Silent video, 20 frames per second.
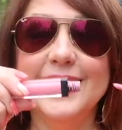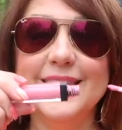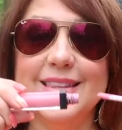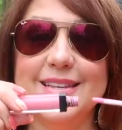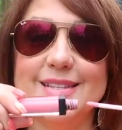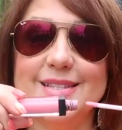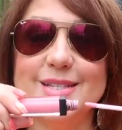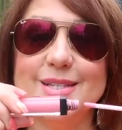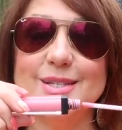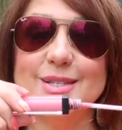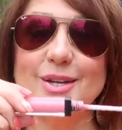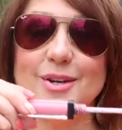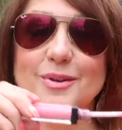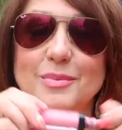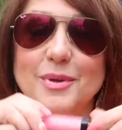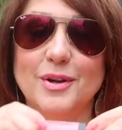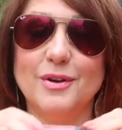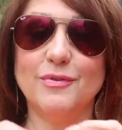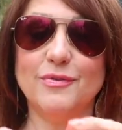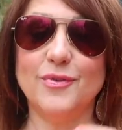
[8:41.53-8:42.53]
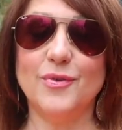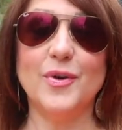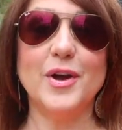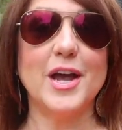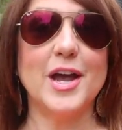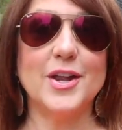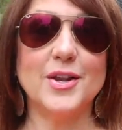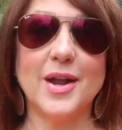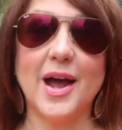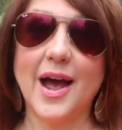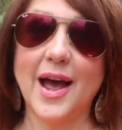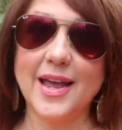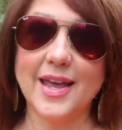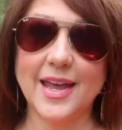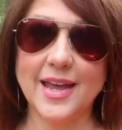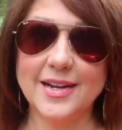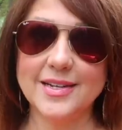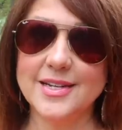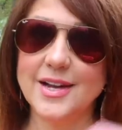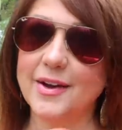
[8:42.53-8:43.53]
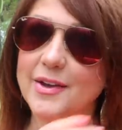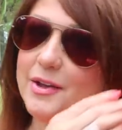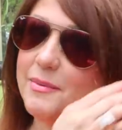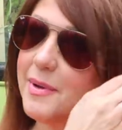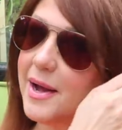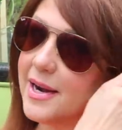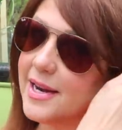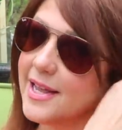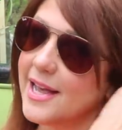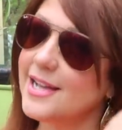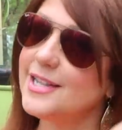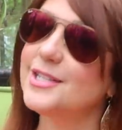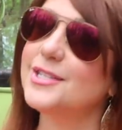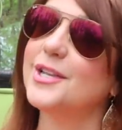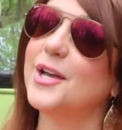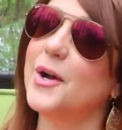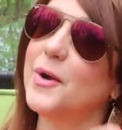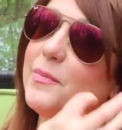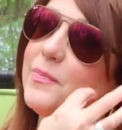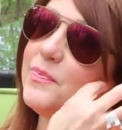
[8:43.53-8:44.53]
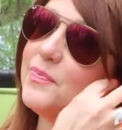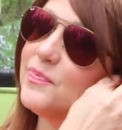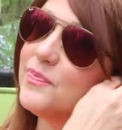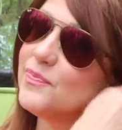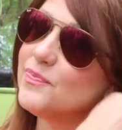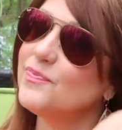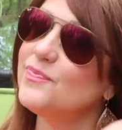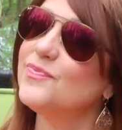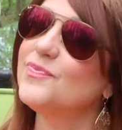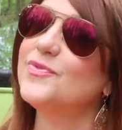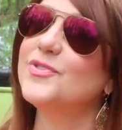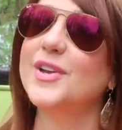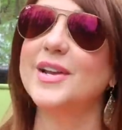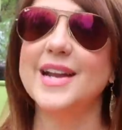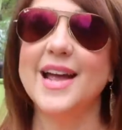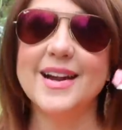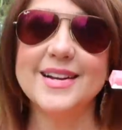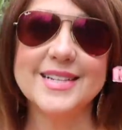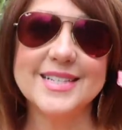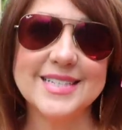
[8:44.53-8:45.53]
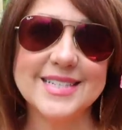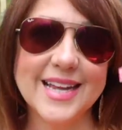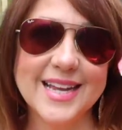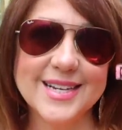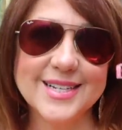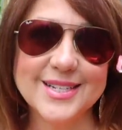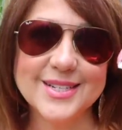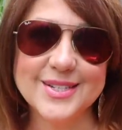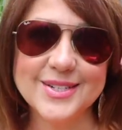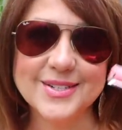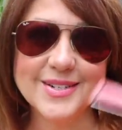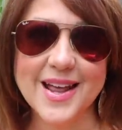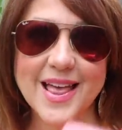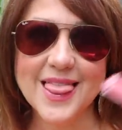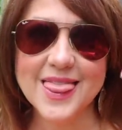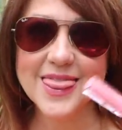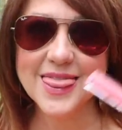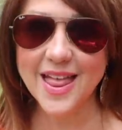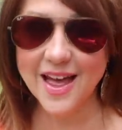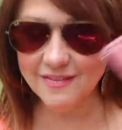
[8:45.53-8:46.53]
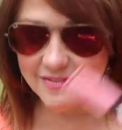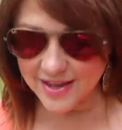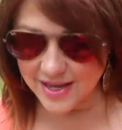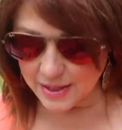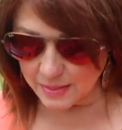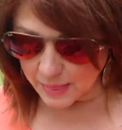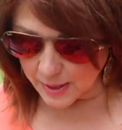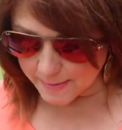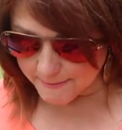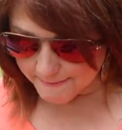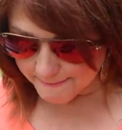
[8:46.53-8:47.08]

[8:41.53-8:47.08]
This is so beautiful and I can't tell you about it yet, so it's gonna have to stay tuned. Love it.